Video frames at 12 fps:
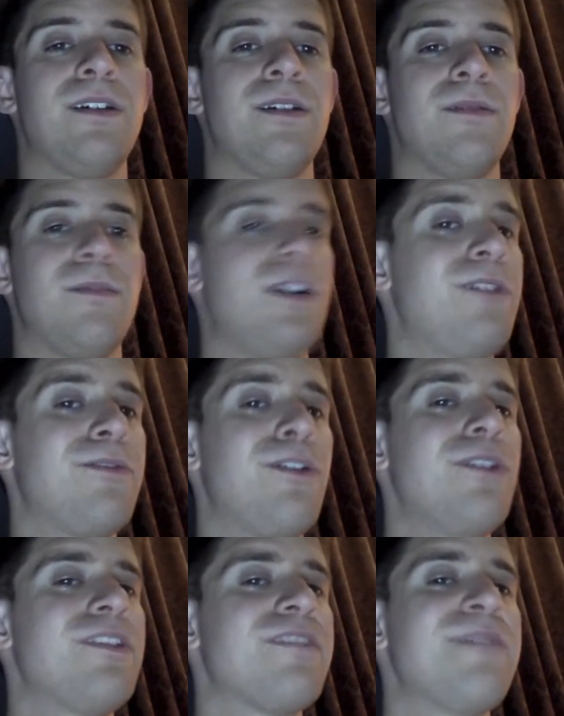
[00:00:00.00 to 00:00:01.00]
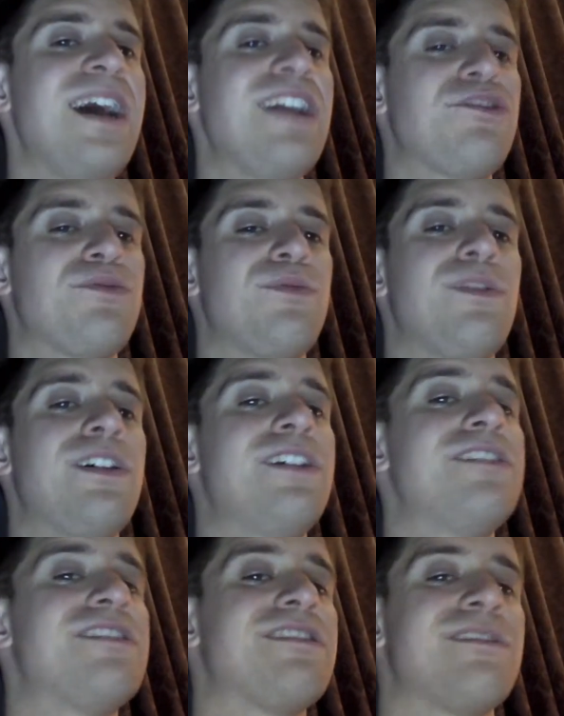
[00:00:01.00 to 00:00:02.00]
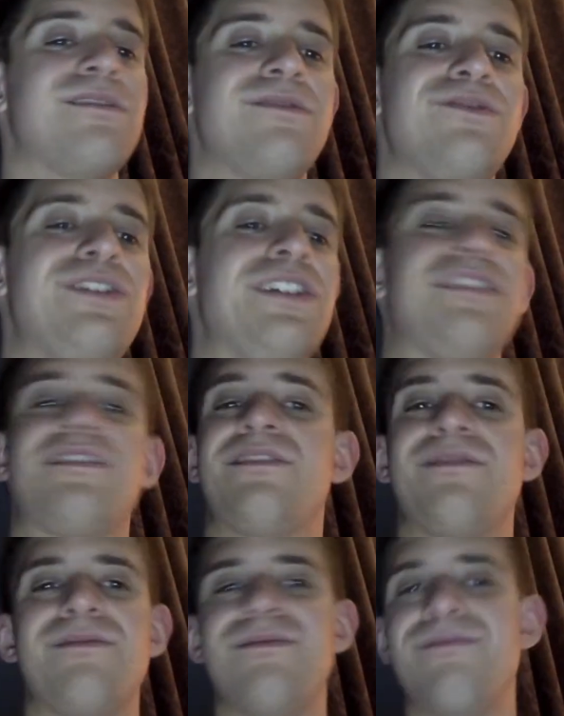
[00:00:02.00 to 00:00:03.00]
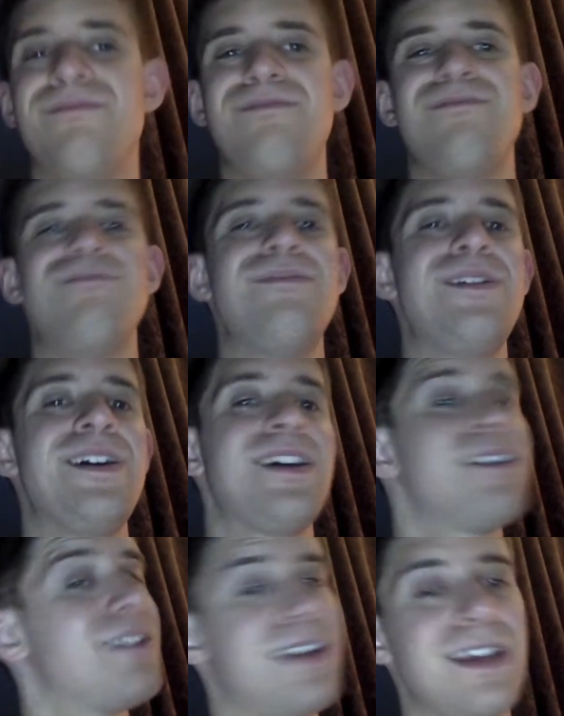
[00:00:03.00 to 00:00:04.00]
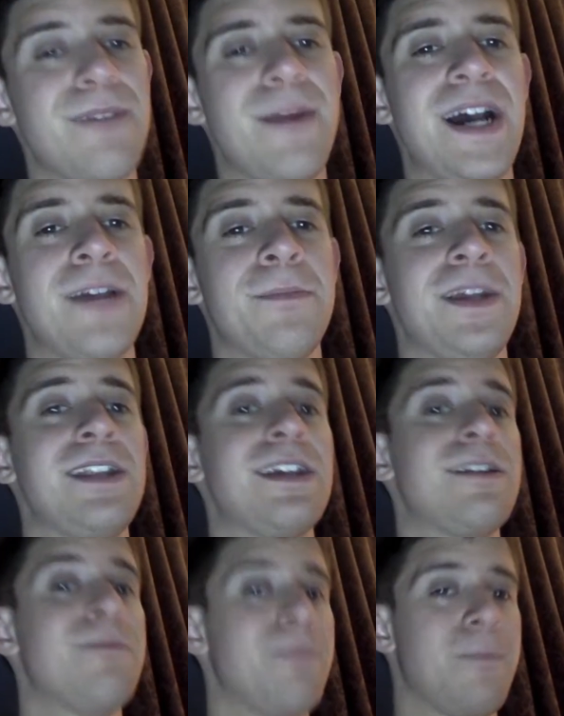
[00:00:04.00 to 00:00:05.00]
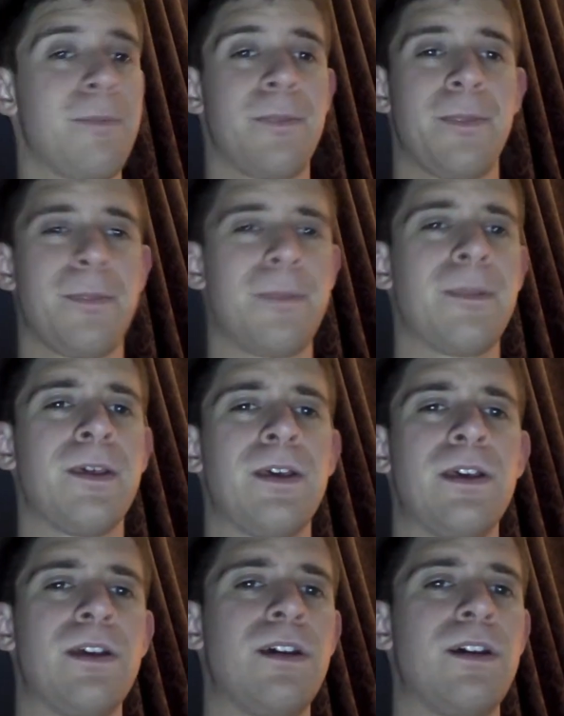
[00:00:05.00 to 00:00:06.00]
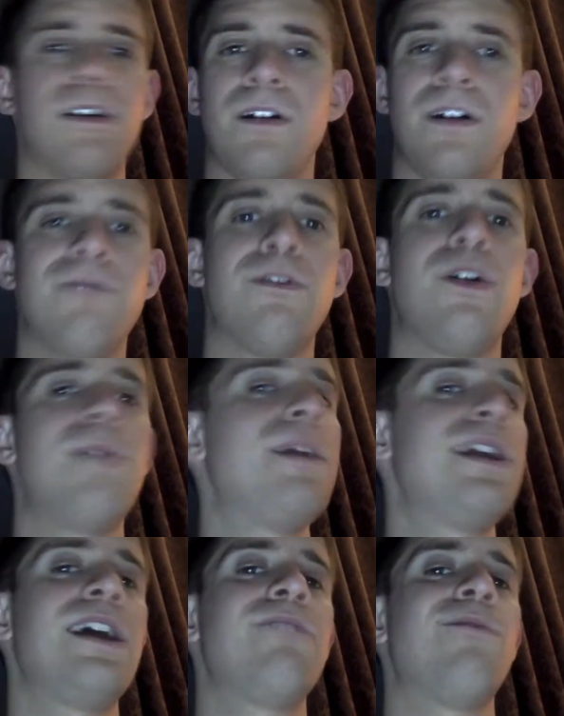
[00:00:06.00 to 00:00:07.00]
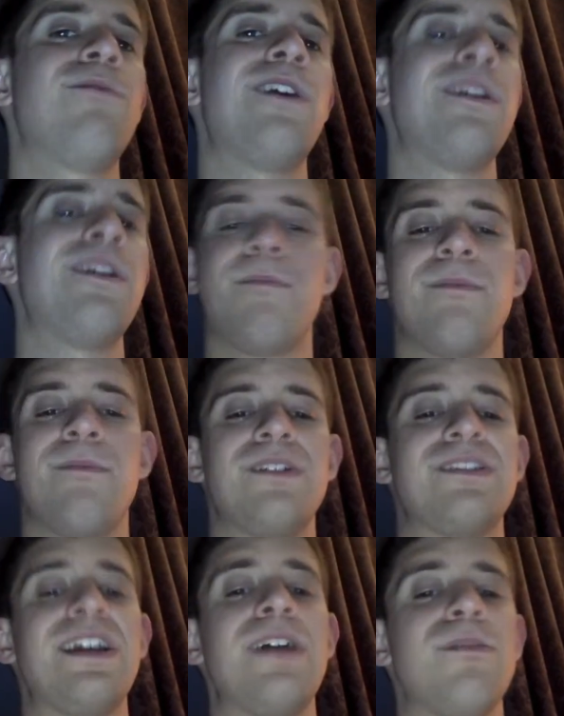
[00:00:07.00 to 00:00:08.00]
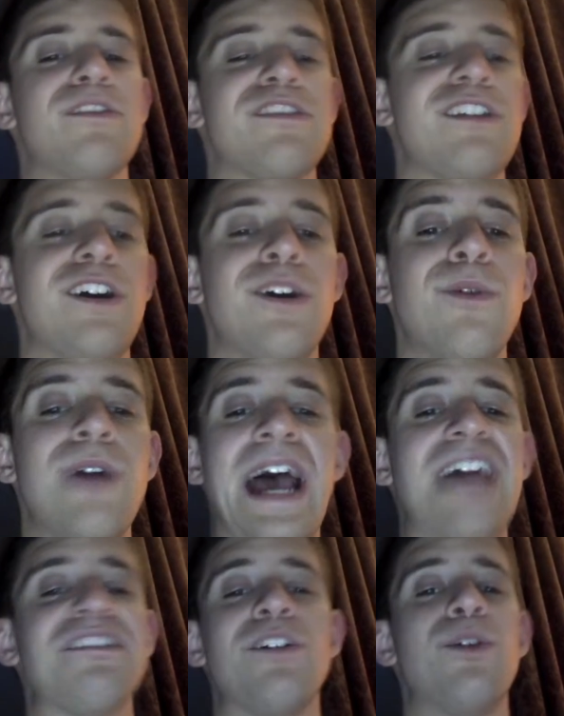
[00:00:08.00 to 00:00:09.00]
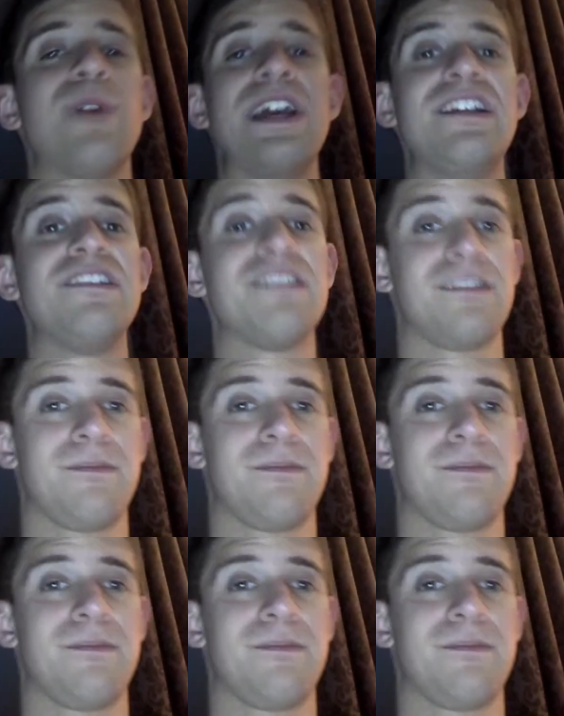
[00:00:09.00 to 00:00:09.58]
Overall, this match was just meh, in my opinion. Overall, Monday Night Raw, terrible show, as always.